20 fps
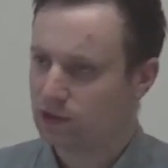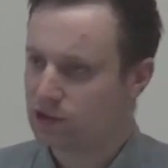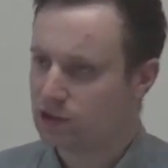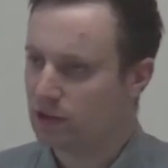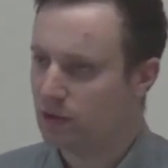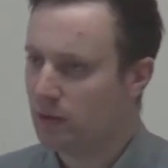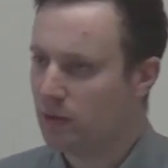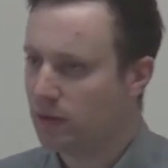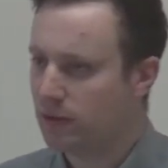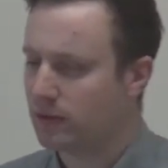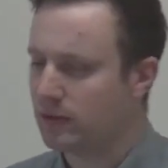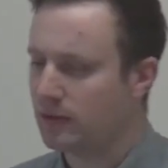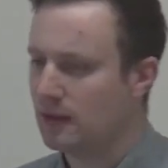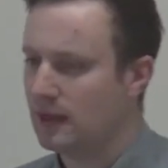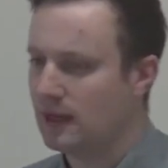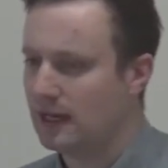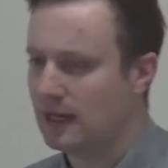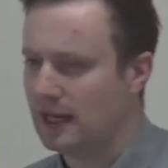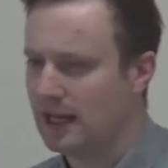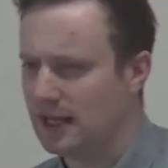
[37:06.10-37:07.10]
Truth
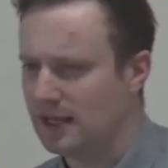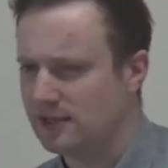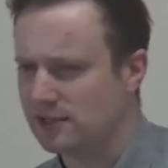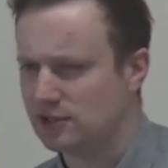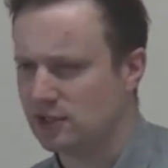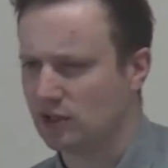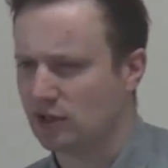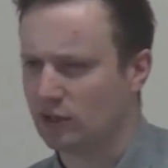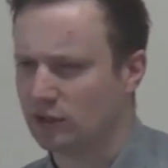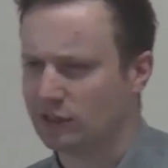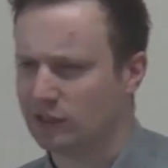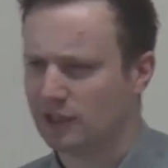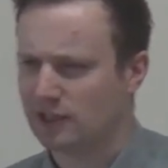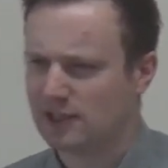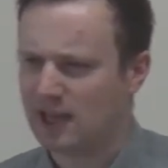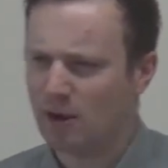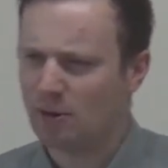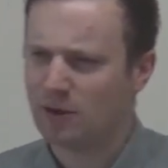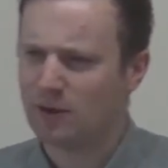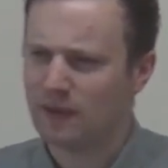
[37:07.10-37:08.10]
leads to
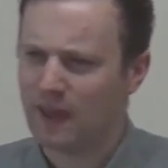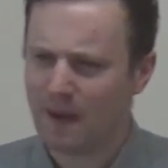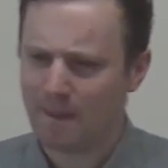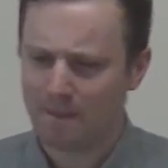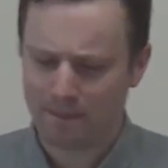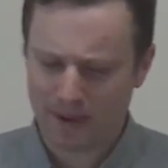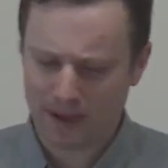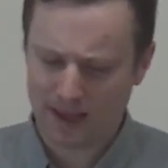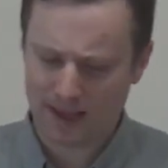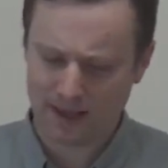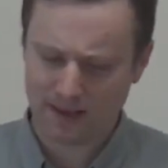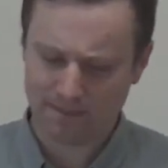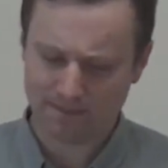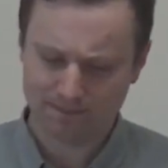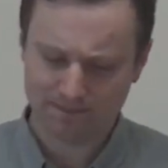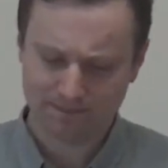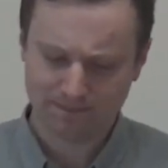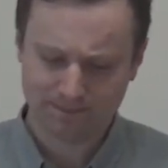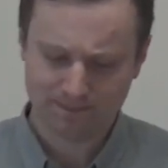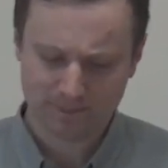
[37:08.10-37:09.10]
godliness. How can that be?
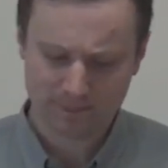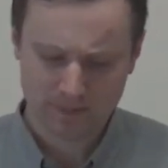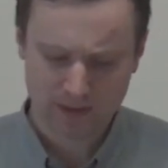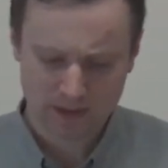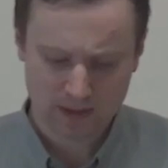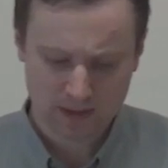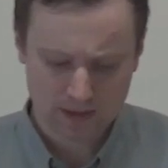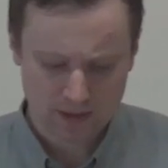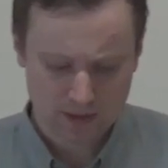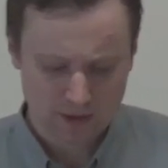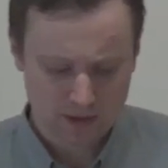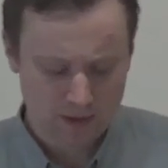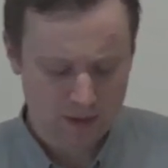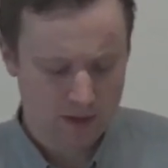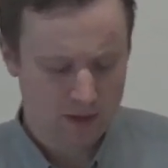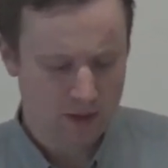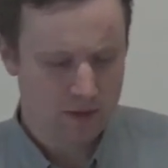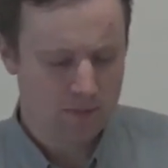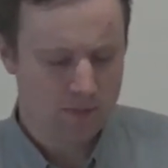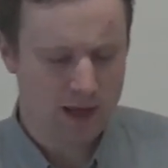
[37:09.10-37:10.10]

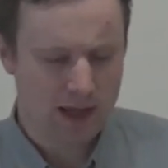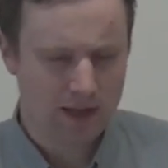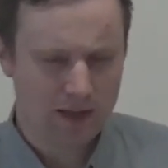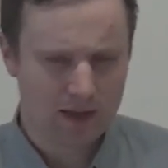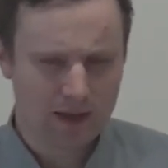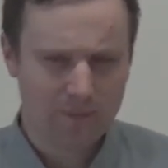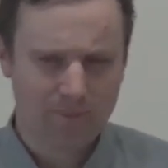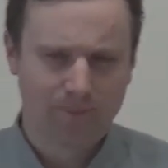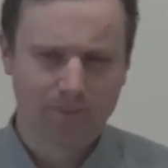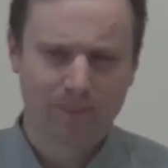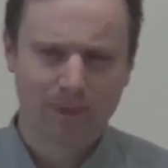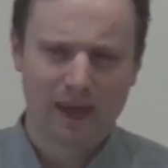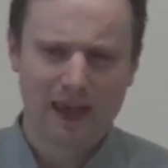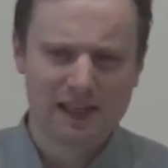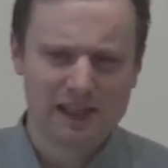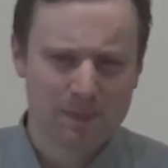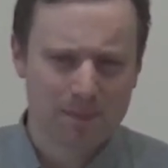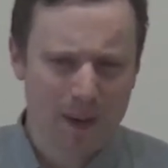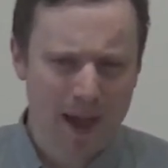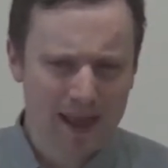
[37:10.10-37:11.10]
Well,
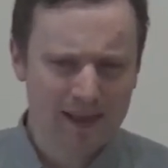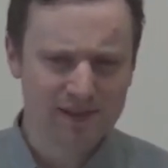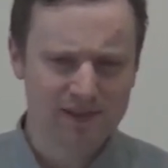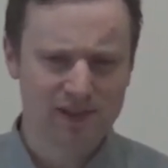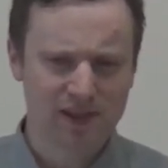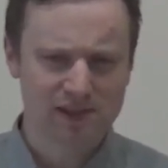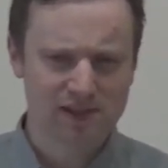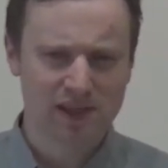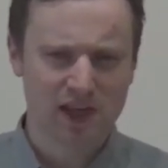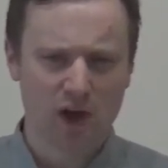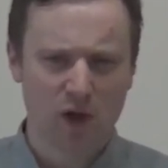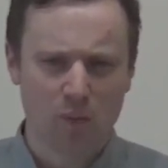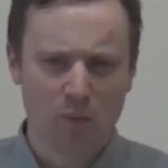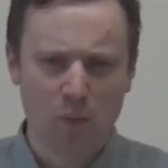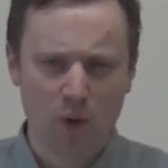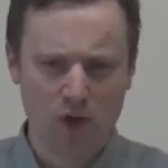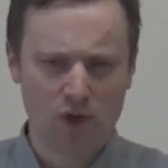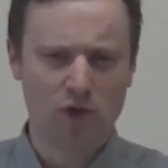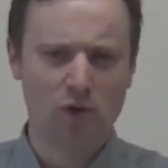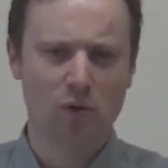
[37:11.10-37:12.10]
it depends, doesn't it,
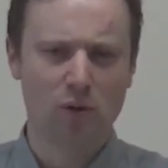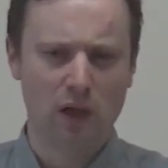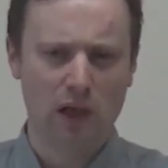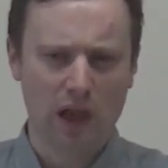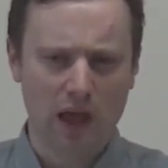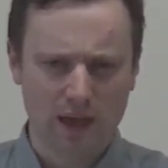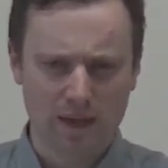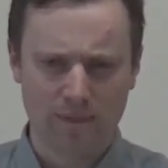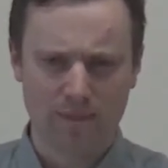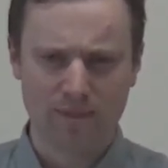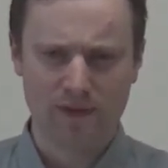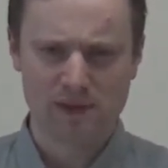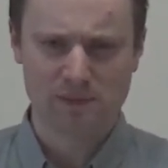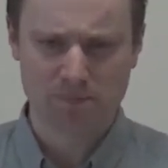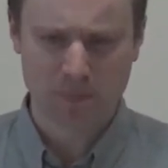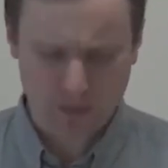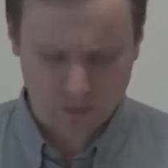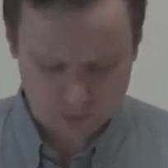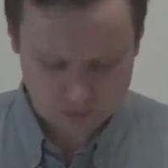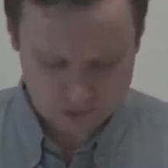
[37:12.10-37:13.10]
on what your life
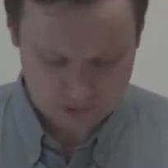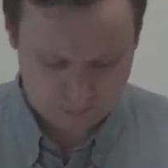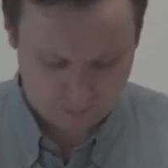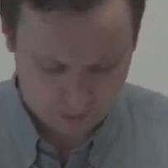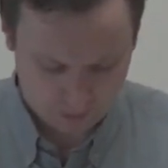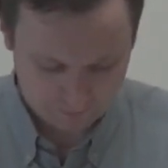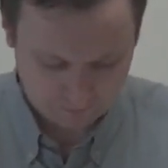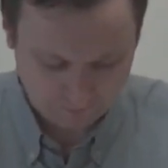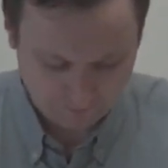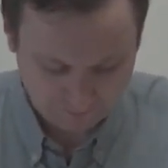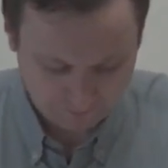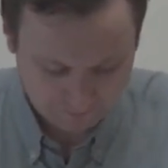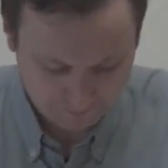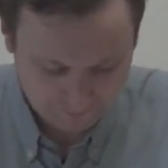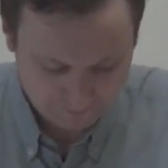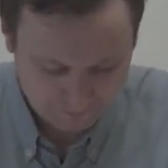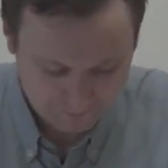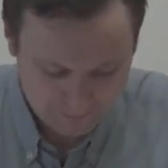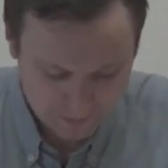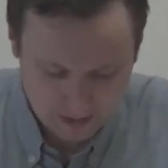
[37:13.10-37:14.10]
is built upon.
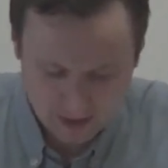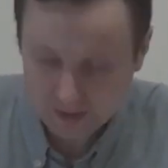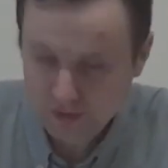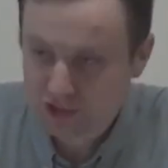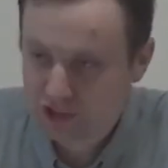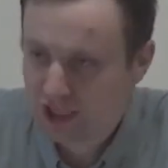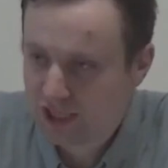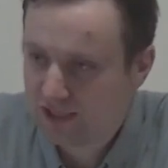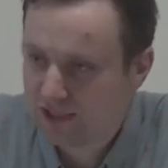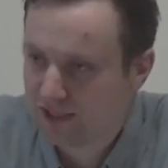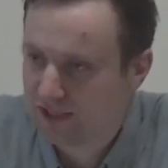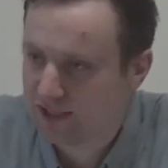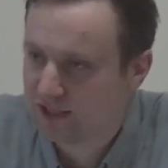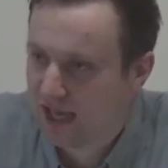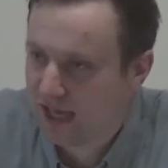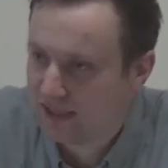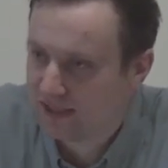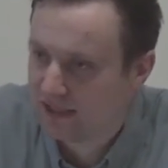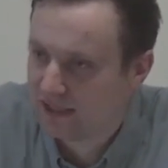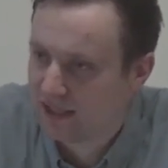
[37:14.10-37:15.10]
Now, Jesus
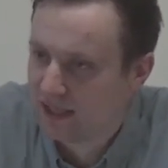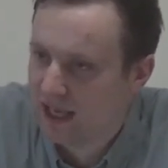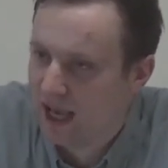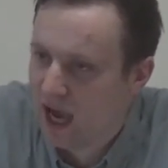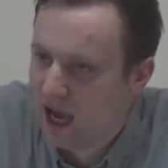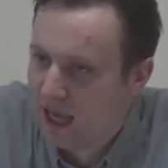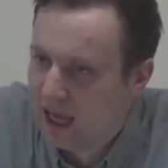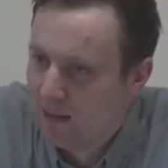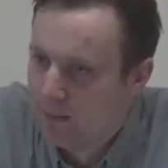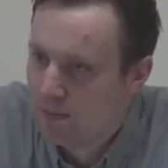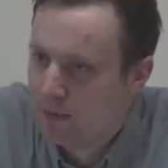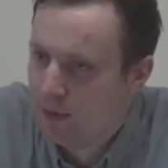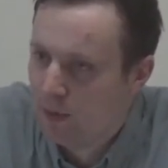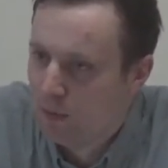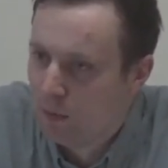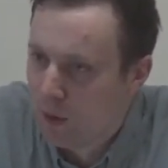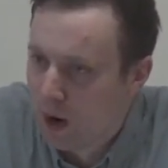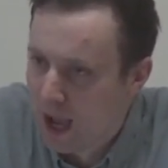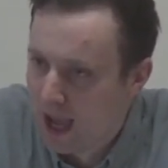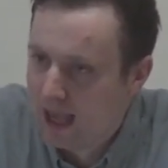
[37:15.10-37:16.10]
said, didn't he, I am
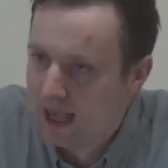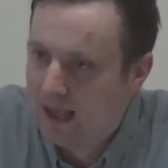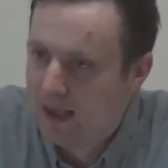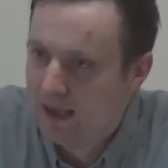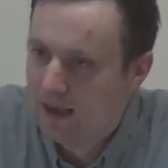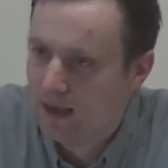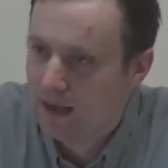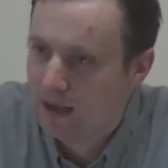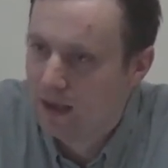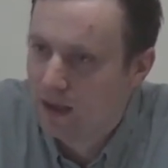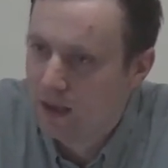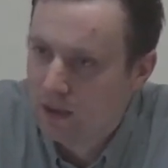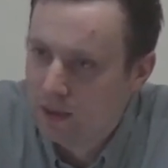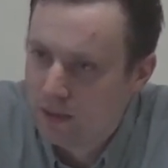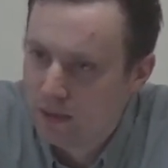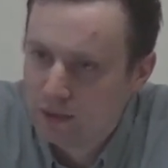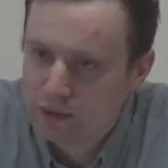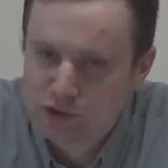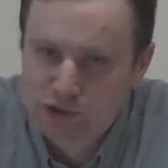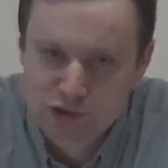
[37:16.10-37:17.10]
the way,
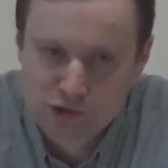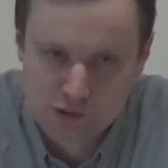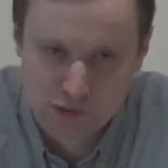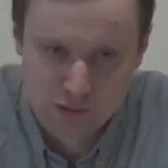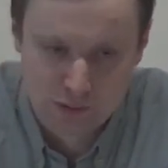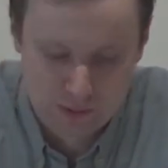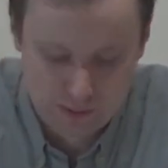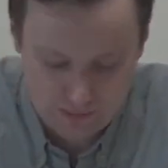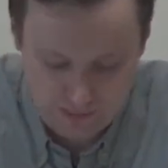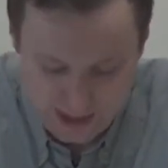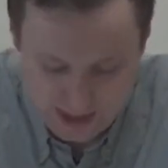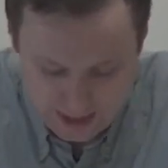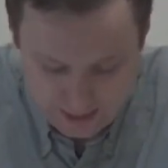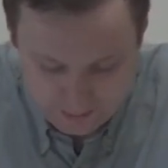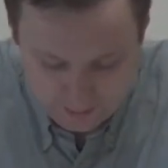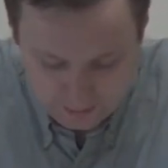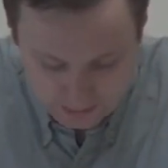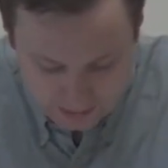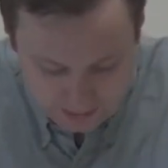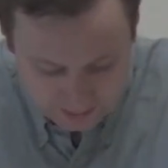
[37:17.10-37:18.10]
the truth,
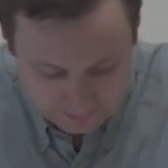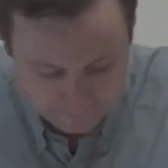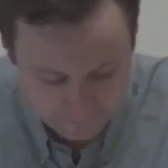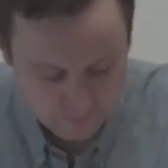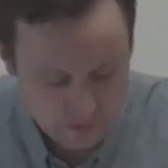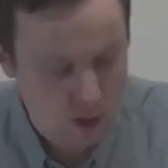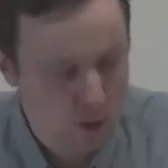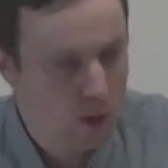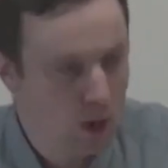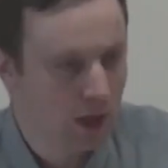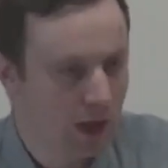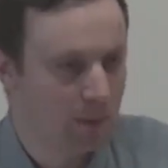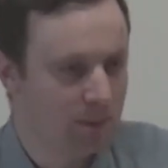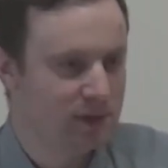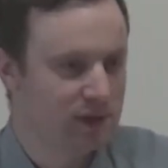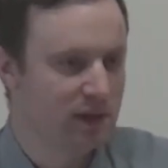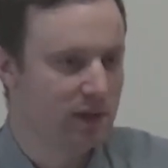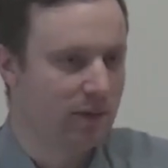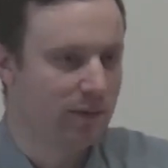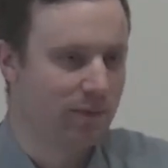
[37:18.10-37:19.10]
and the life. No one
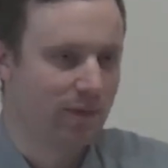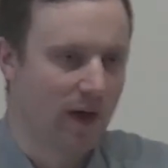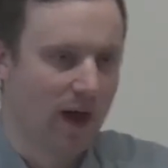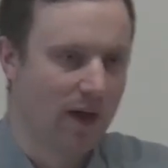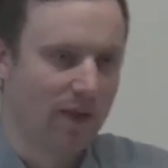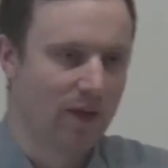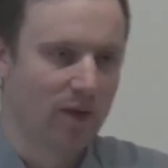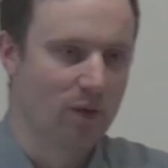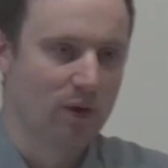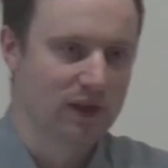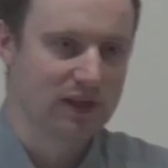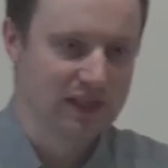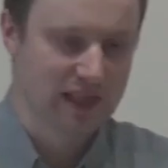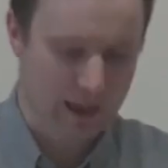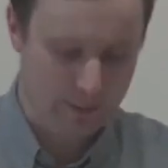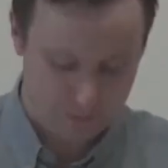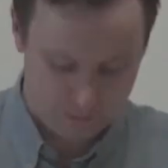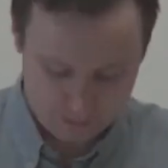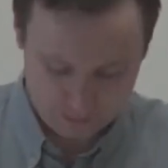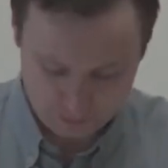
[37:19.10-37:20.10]
comes to the Father
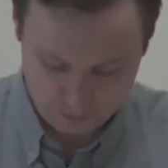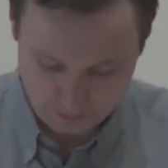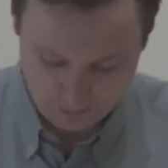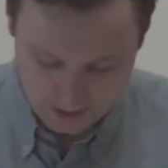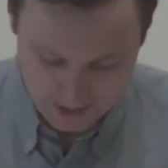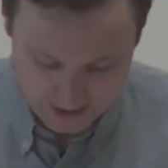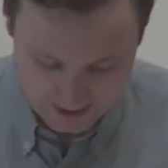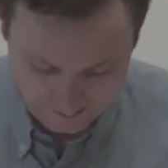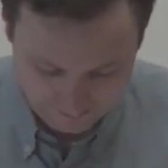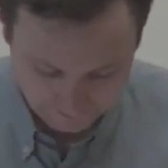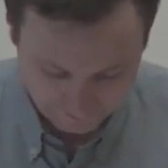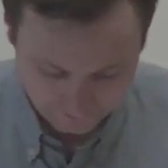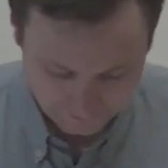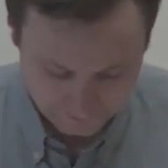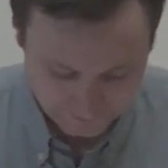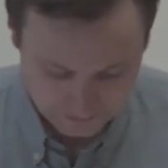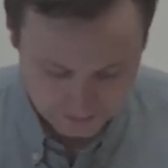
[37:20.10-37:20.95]
except through me.